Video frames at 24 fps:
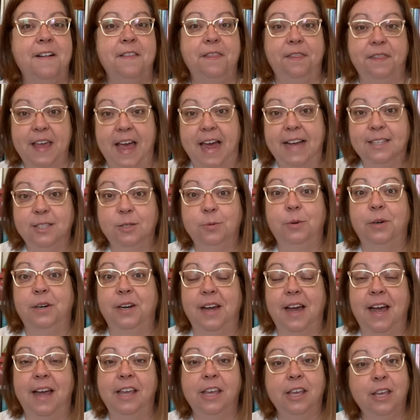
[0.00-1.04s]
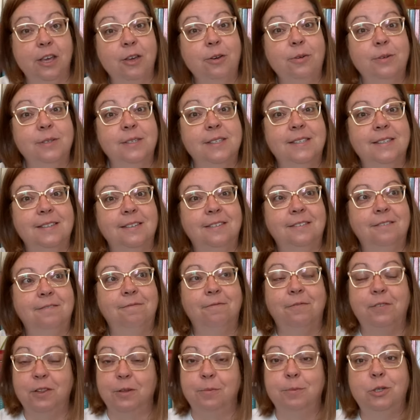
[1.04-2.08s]
that's what I use
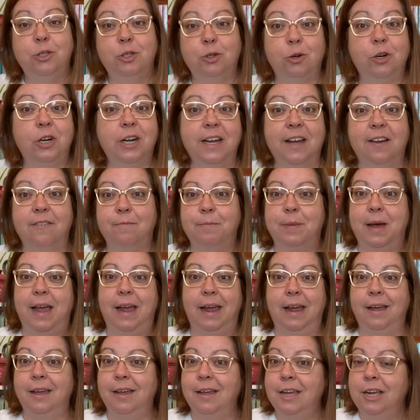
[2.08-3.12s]
for the majority of my